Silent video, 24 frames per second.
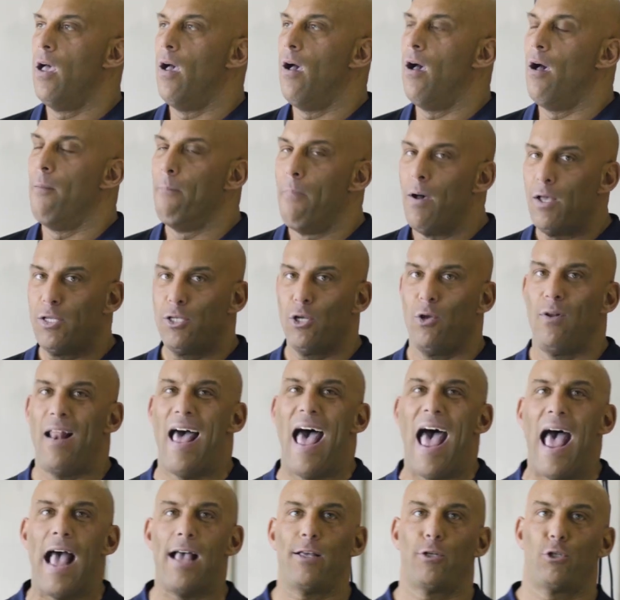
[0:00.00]
a muscle
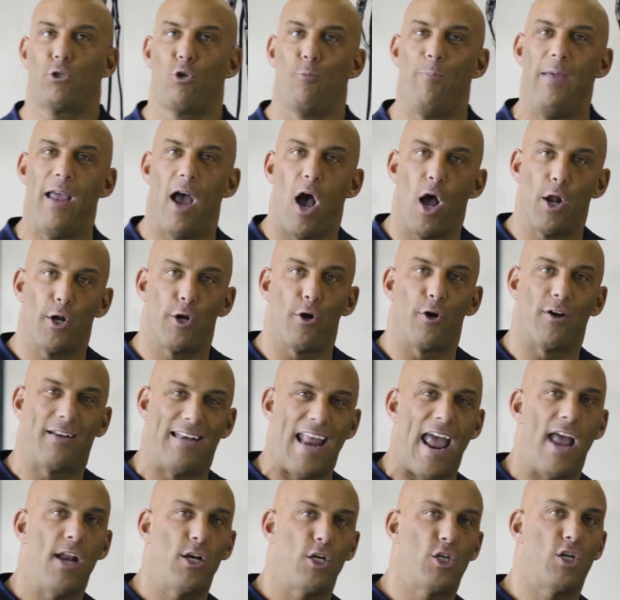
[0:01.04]
has to be under
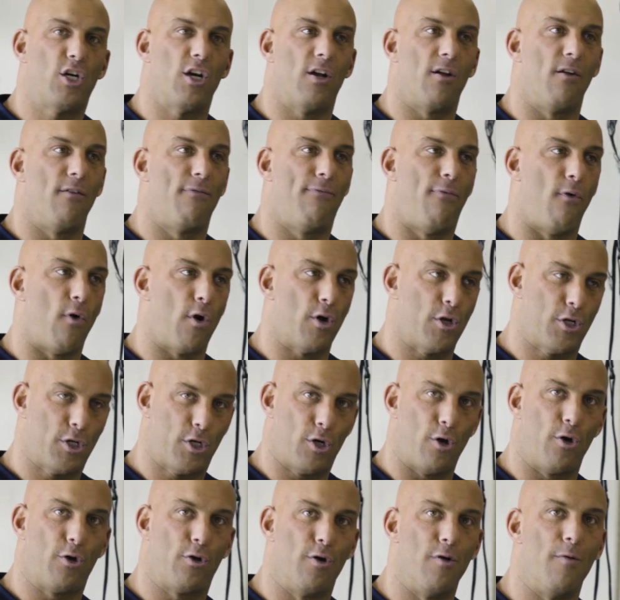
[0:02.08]
tension for a
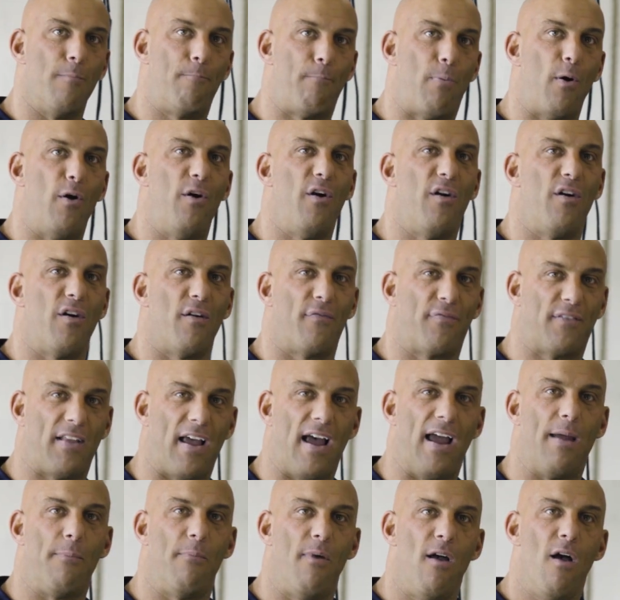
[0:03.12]
certain period of
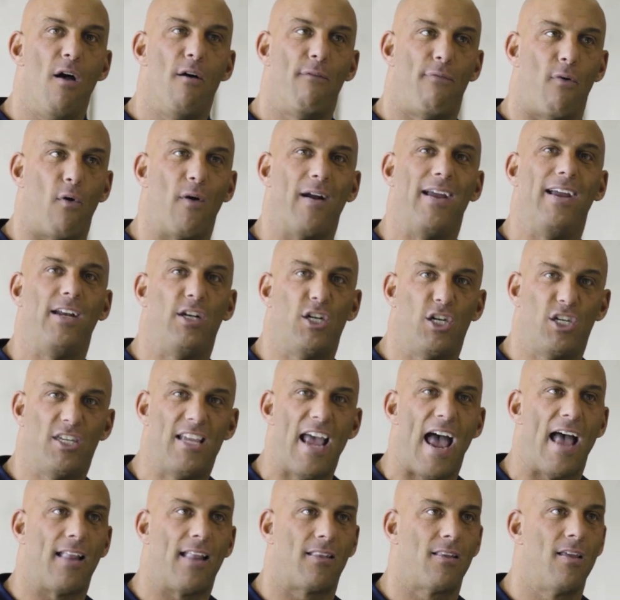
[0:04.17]
time for each
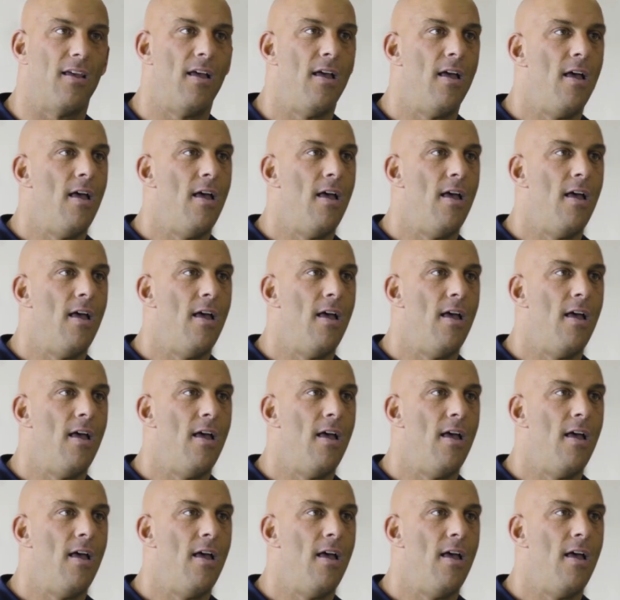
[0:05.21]
set.